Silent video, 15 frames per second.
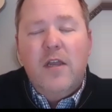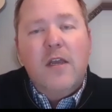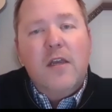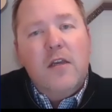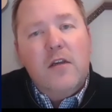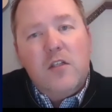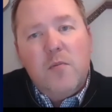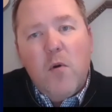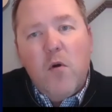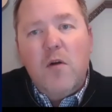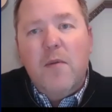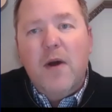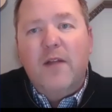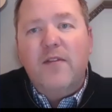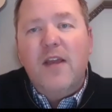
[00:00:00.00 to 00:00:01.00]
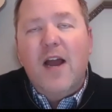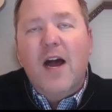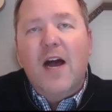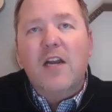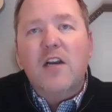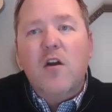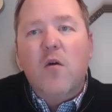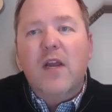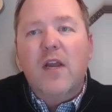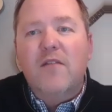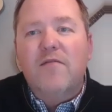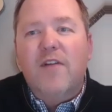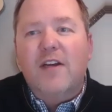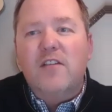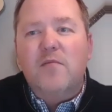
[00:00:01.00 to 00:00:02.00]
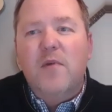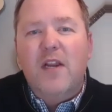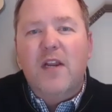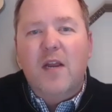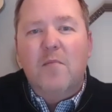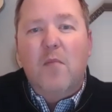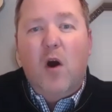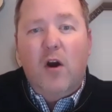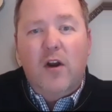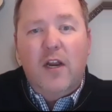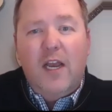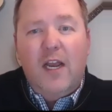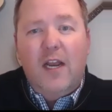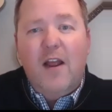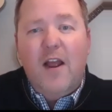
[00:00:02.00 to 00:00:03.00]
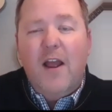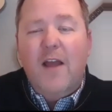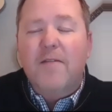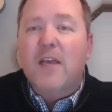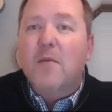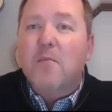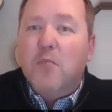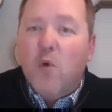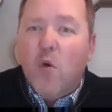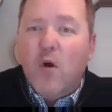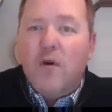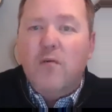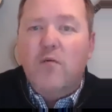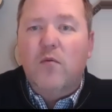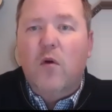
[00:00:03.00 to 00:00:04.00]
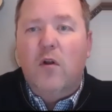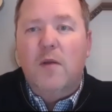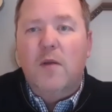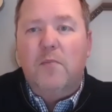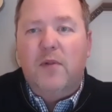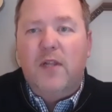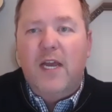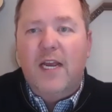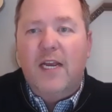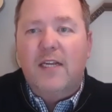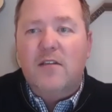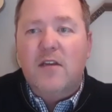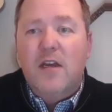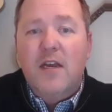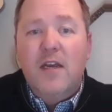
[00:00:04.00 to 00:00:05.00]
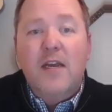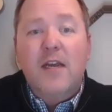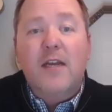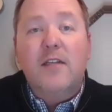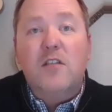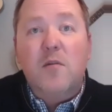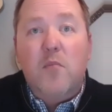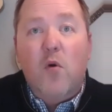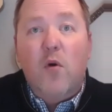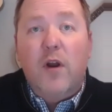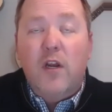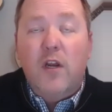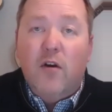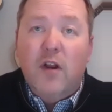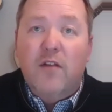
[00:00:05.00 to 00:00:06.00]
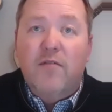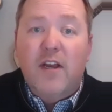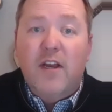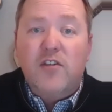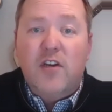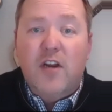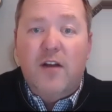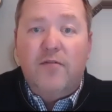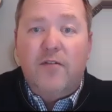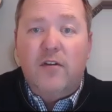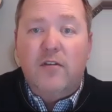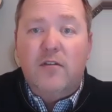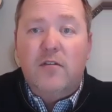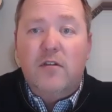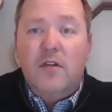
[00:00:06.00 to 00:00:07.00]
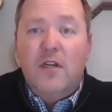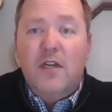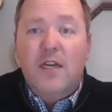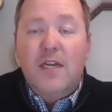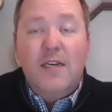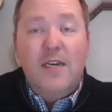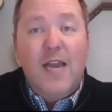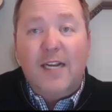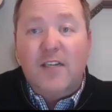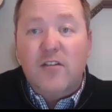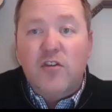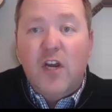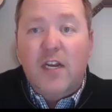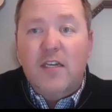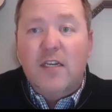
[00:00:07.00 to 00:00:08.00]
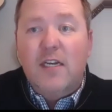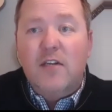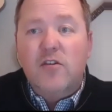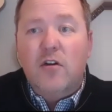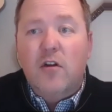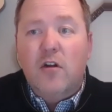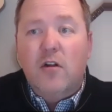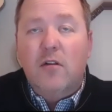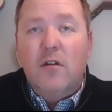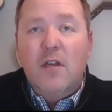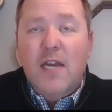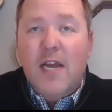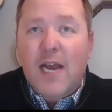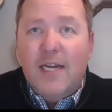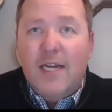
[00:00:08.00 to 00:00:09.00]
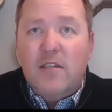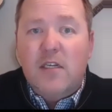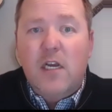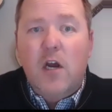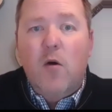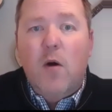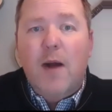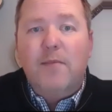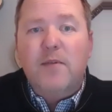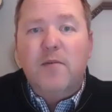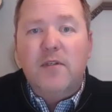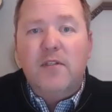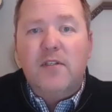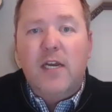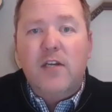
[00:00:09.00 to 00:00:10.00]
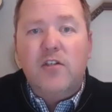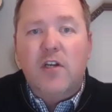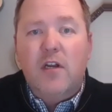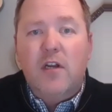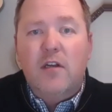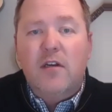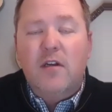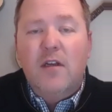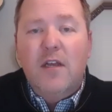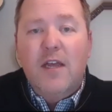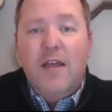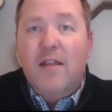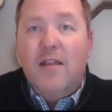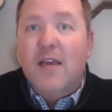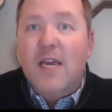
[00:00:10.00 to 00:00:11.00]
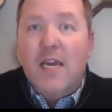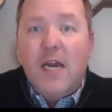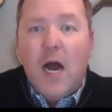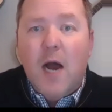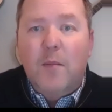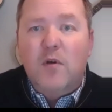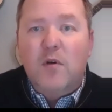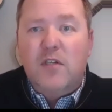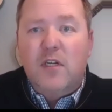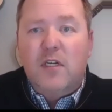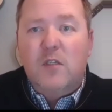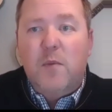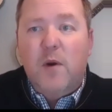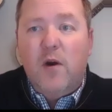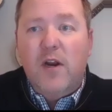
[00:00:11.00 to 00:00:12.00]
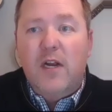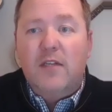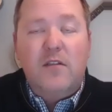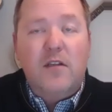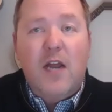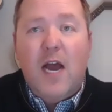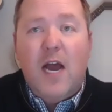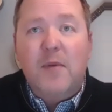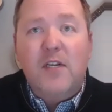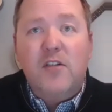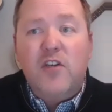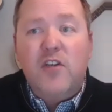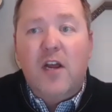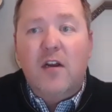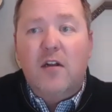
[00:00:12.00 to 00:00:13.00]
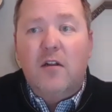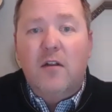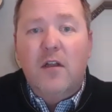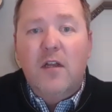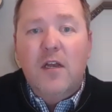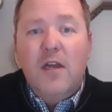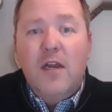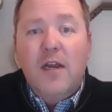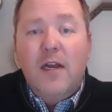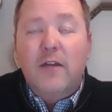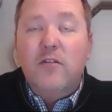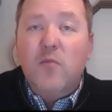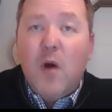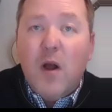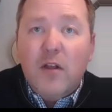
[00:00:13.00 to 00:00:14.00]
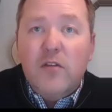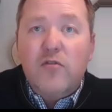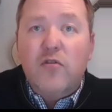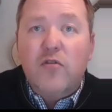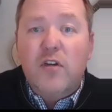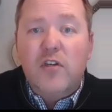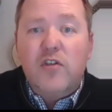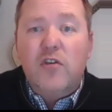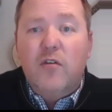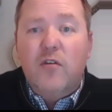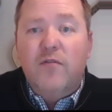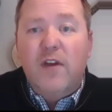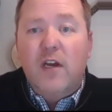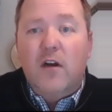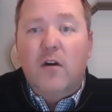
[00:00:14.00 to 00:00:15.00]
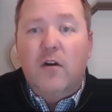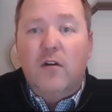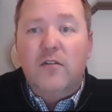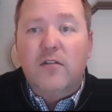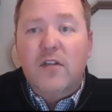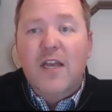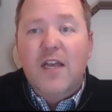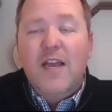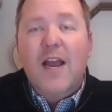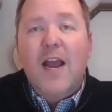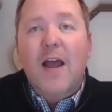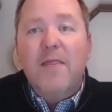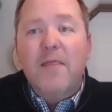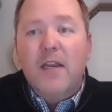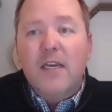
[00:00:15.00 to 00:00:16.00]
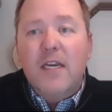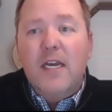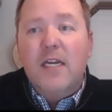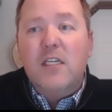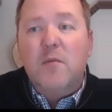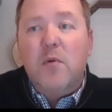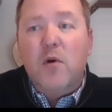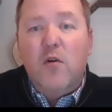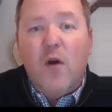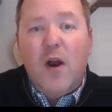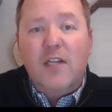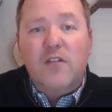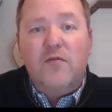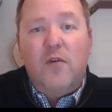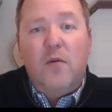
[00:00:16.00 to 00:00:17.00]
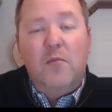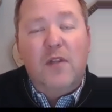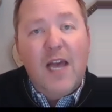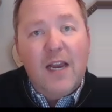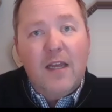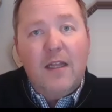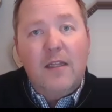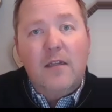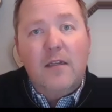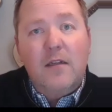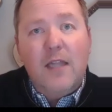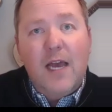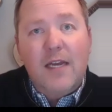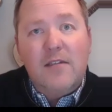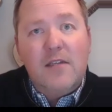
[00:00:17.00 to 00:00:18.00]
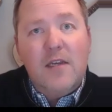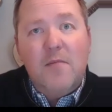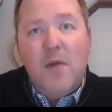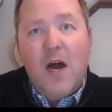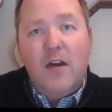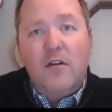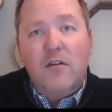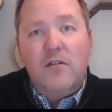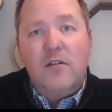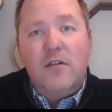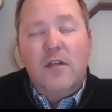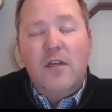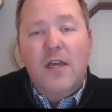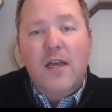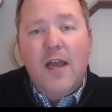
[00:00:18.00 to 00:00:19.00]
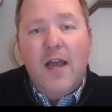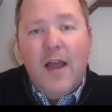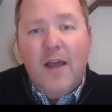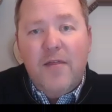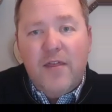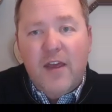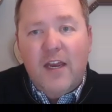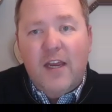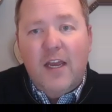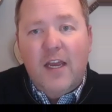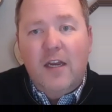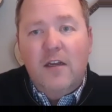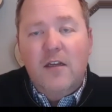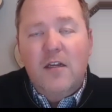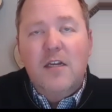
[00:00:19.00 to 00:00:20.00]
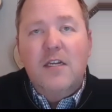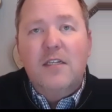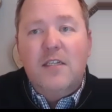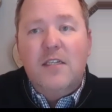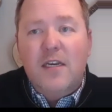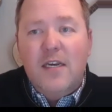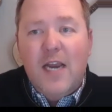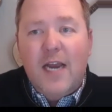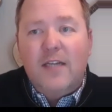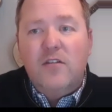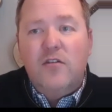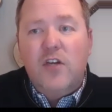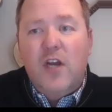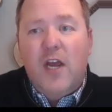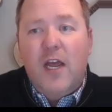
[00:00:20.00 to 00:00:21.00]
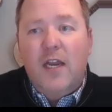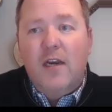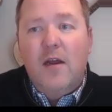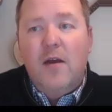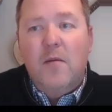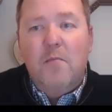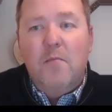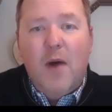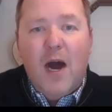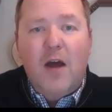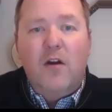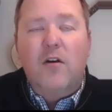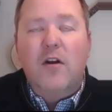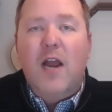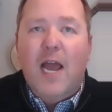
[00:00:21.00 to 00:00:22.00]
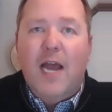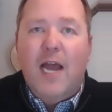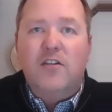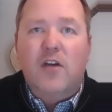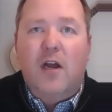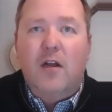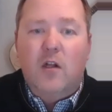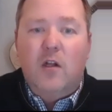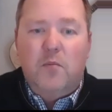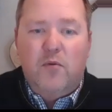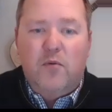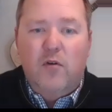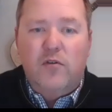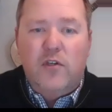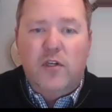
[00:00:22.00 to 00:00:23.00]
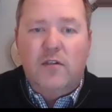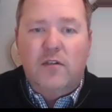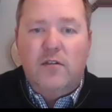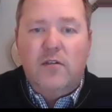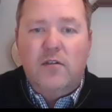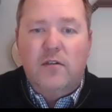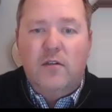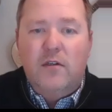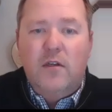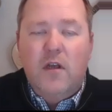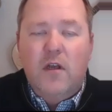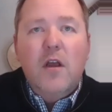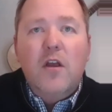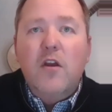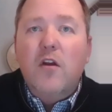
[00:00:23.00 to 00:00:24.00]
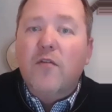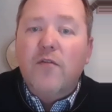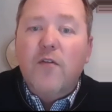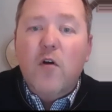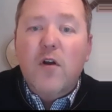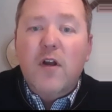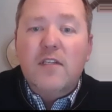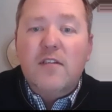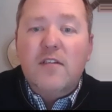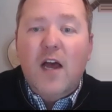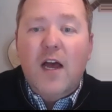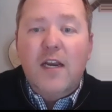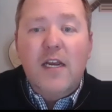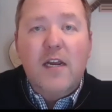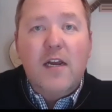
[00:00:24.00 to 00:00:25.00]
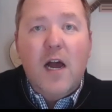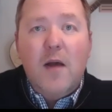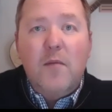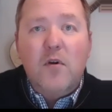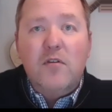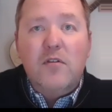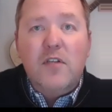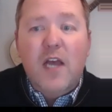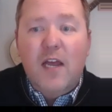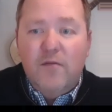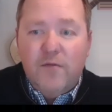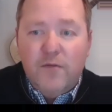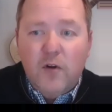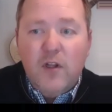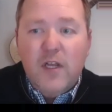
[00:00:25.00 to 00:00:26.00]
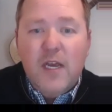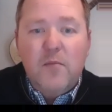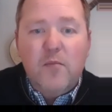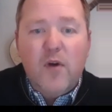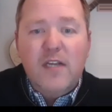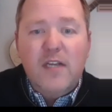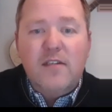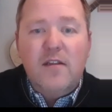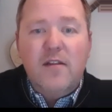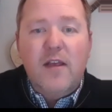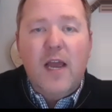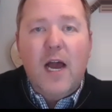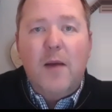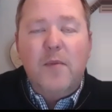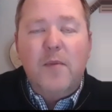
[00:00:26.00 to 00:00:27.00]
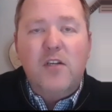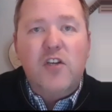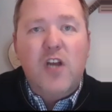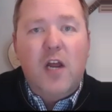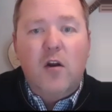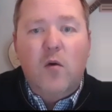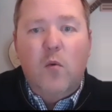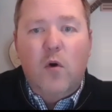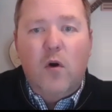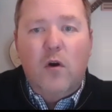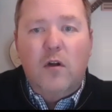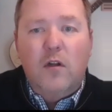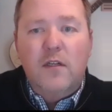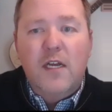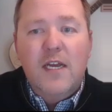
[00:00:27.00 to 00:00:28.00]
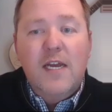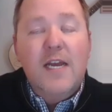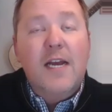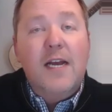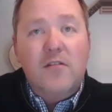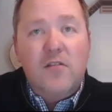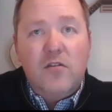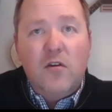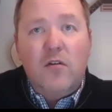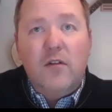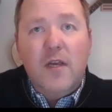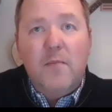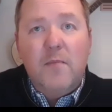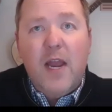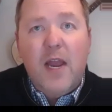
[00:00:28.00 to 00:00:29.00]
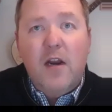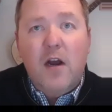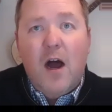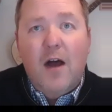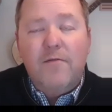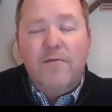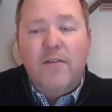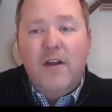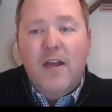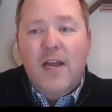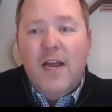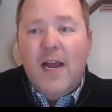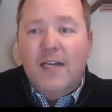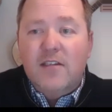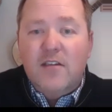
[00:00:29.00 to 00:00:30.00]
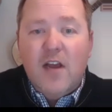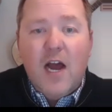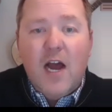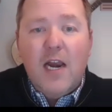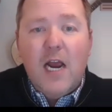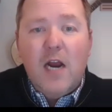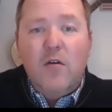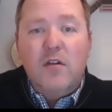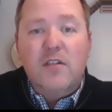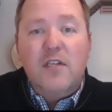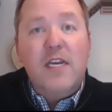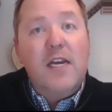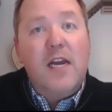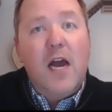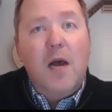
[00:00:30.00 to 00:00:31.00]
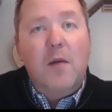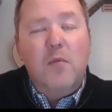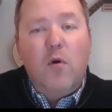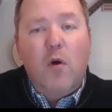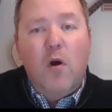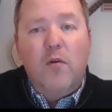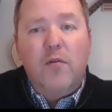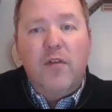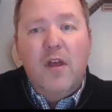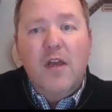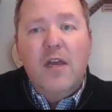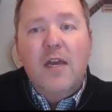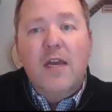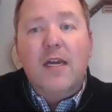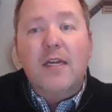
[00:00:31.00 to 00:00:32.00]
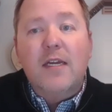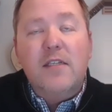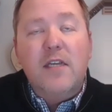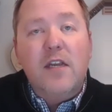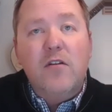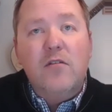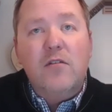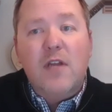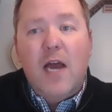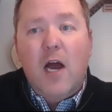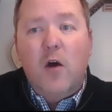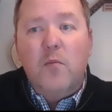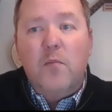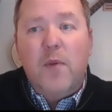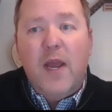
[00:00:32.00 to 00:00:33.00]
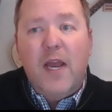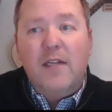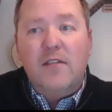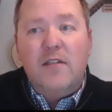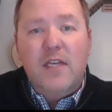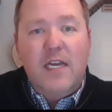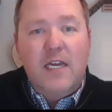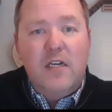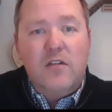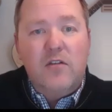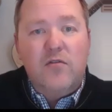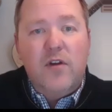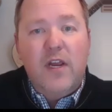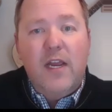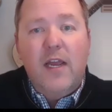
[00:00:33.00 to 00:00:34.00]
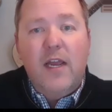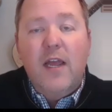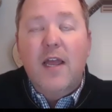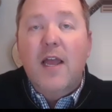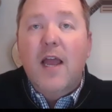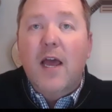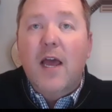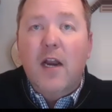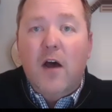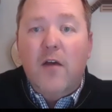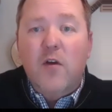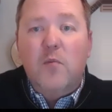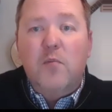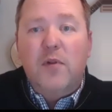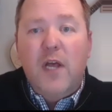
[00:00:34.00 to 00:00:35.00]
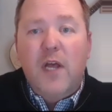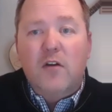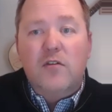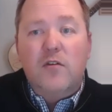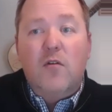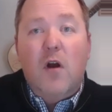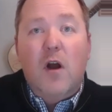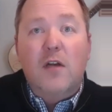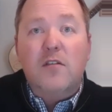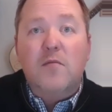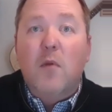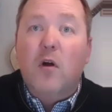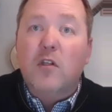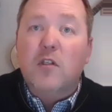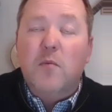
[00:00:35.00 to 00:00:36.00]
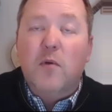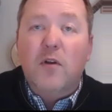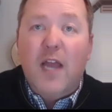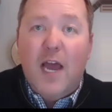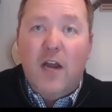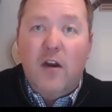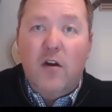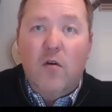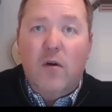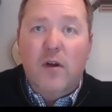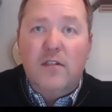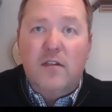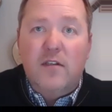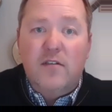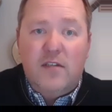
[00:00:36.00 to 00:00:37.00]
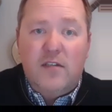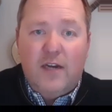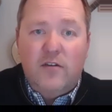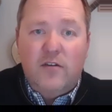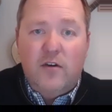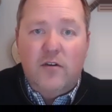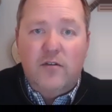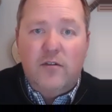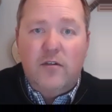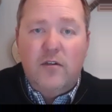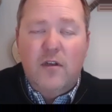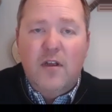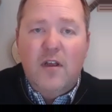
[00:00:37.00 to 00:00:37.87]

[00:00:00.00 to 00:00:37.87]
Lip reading: You spoke about the ongoing investment in marketing and the important role it plays in supporting your innovation efforts. Next-gen digital, SEO optimization, the e-commerce experience and omnichannel, as well as traditional vehicles, and the need to progress from legacy models and thinking to next-gen, modern, agile approaches. Your focus on e-commerce and fully embracing the omnichannel world has certainly paid off as Conagra's e-com growth continues to outpace the industry and other players across multiple categories and sectors.